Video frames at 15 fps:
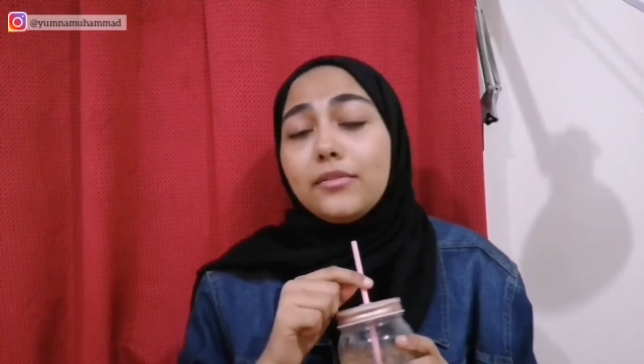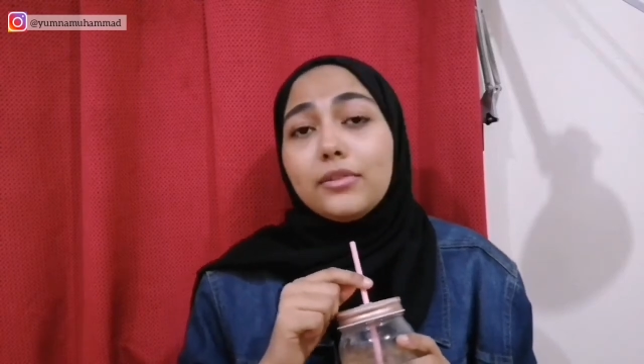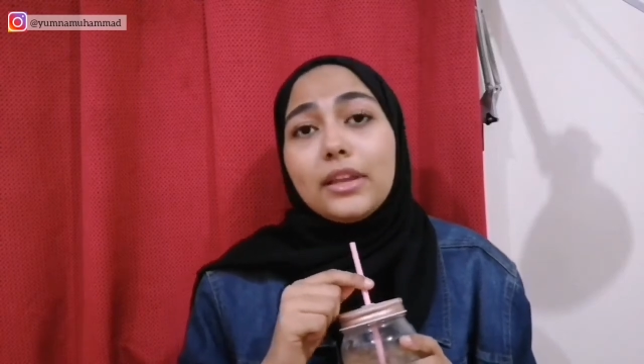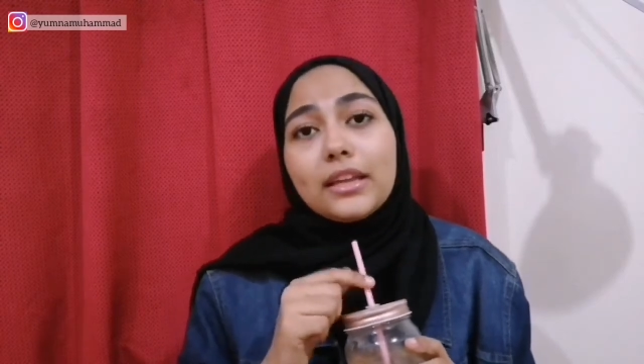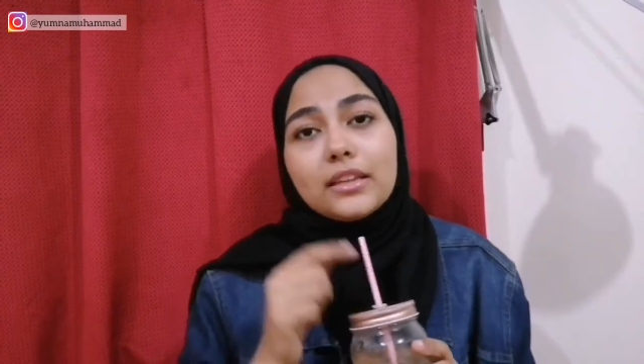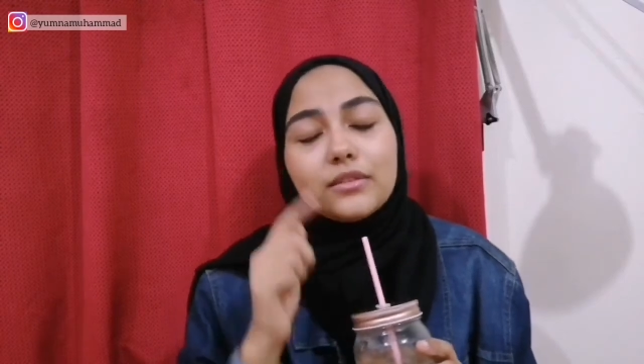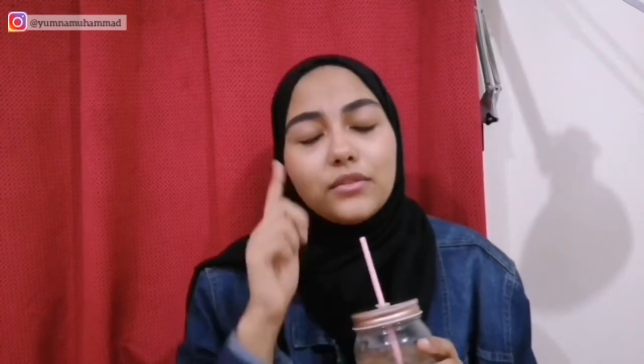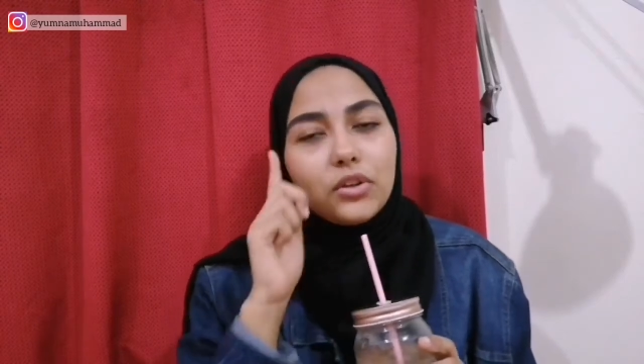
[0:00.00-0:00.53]

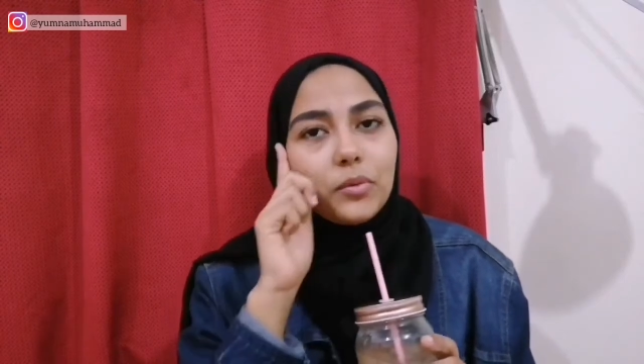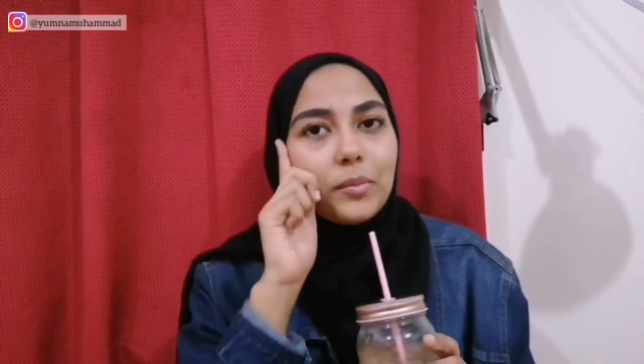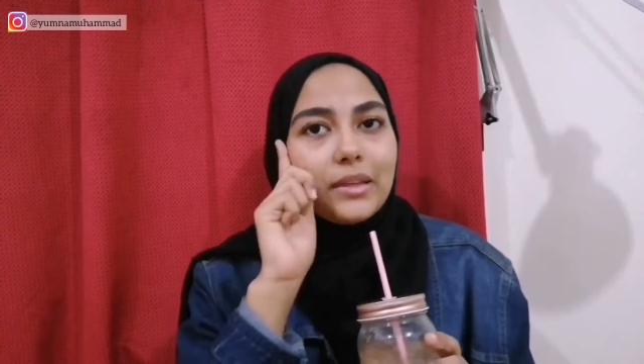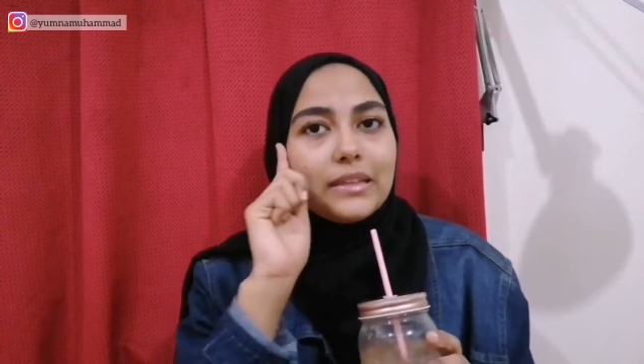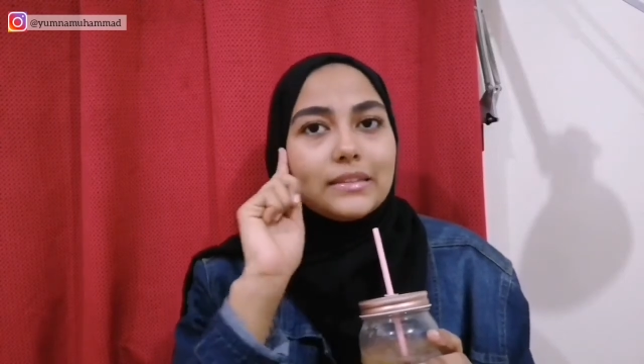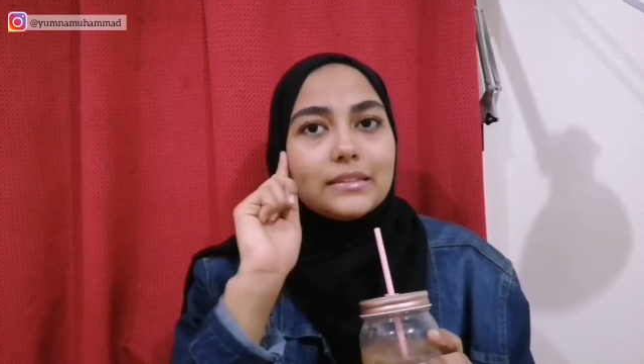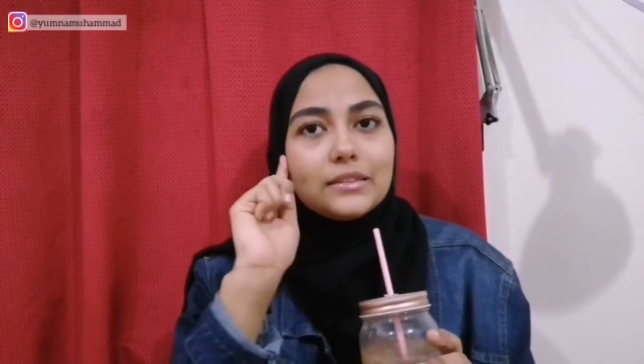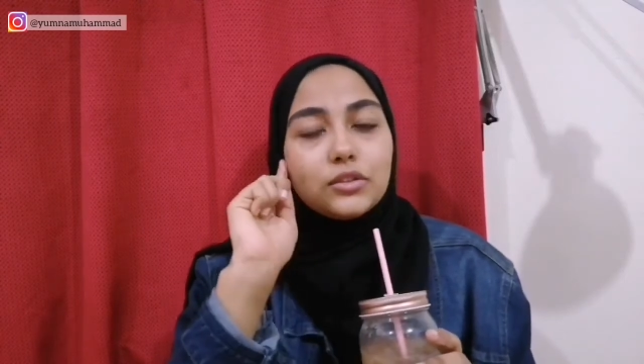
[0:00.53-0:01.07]
And if you like this
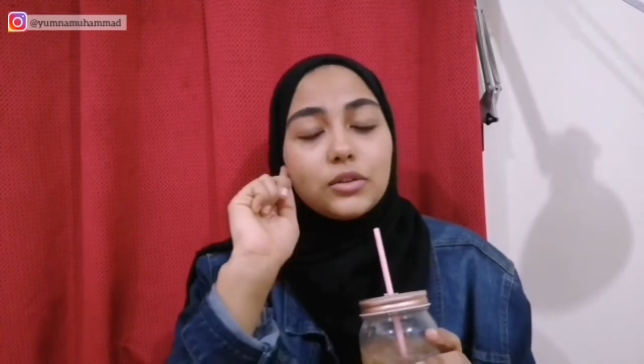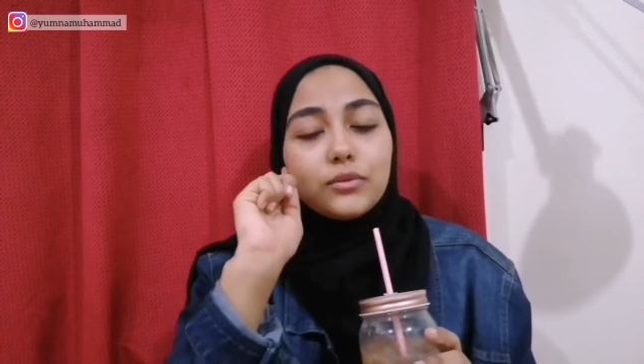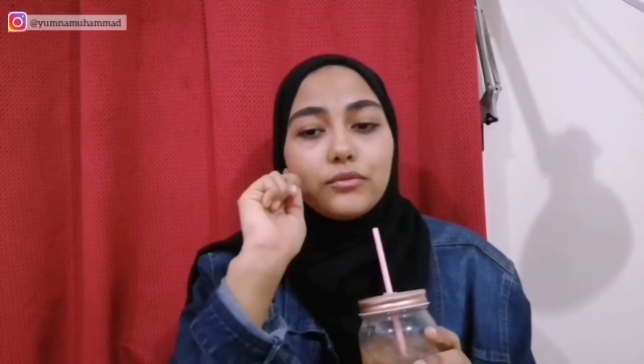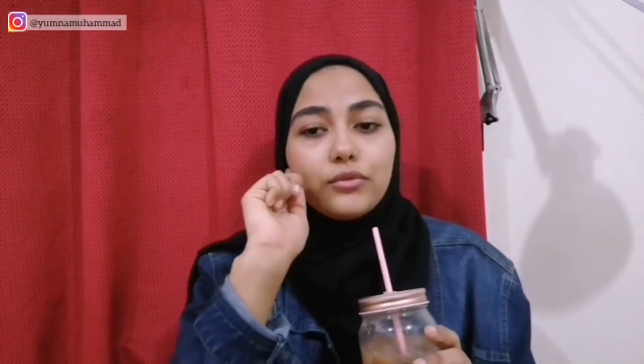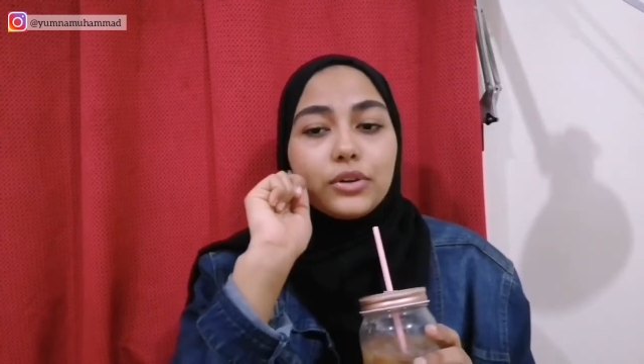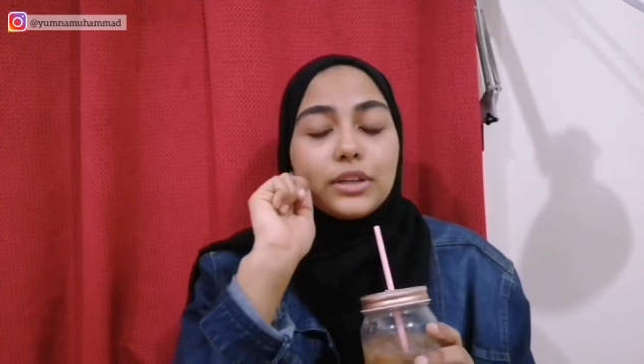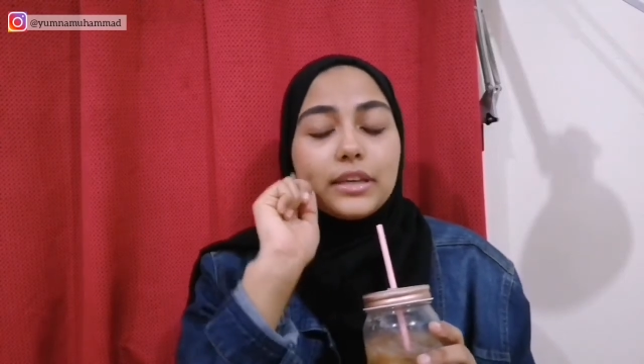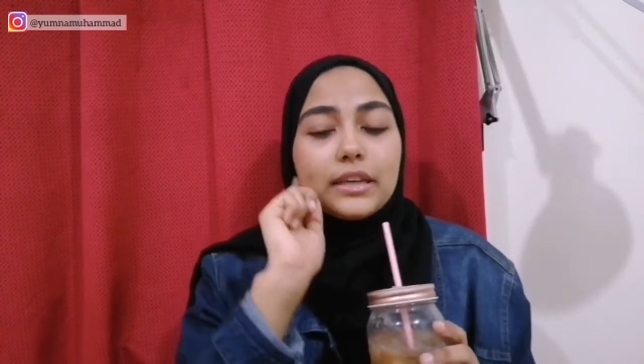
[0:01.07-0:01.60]
video, please
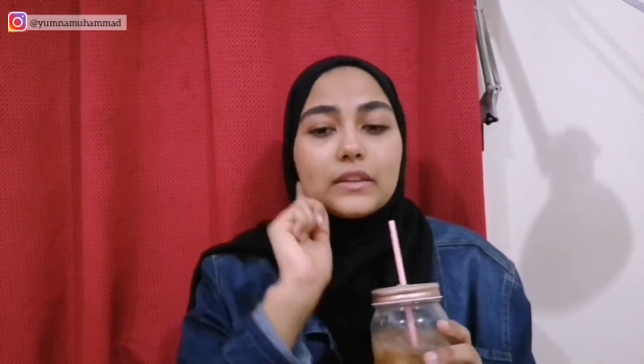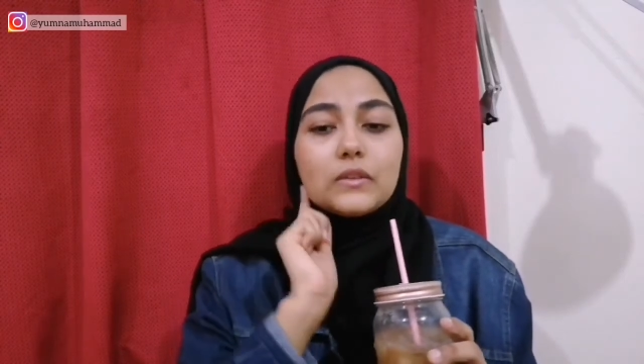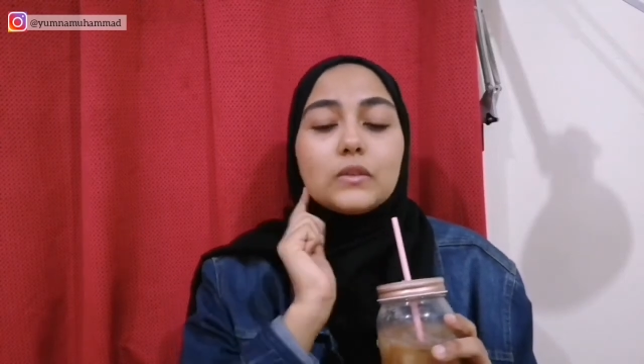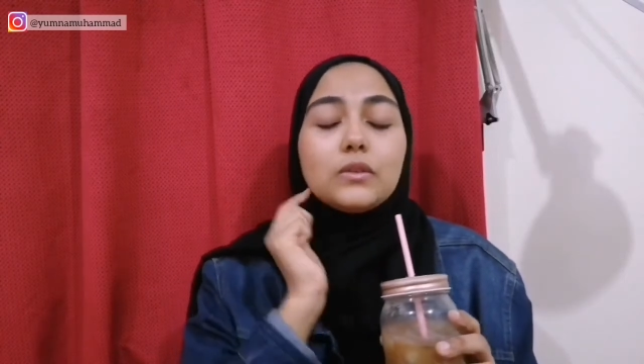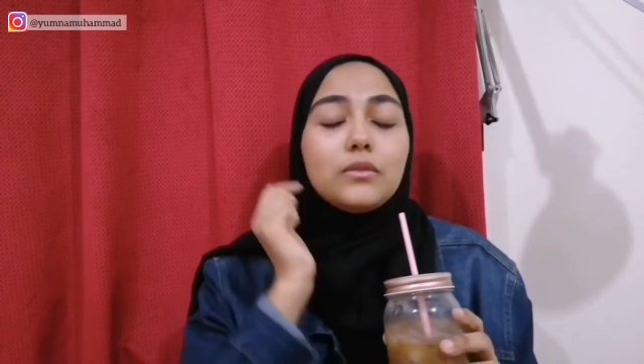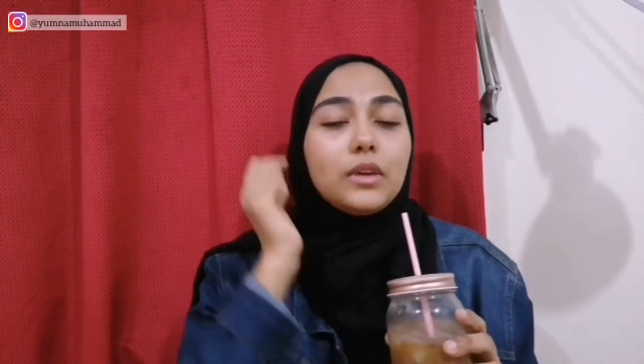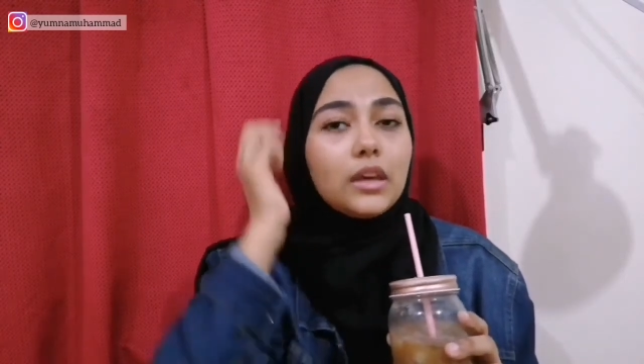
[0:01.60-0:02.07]
don't forget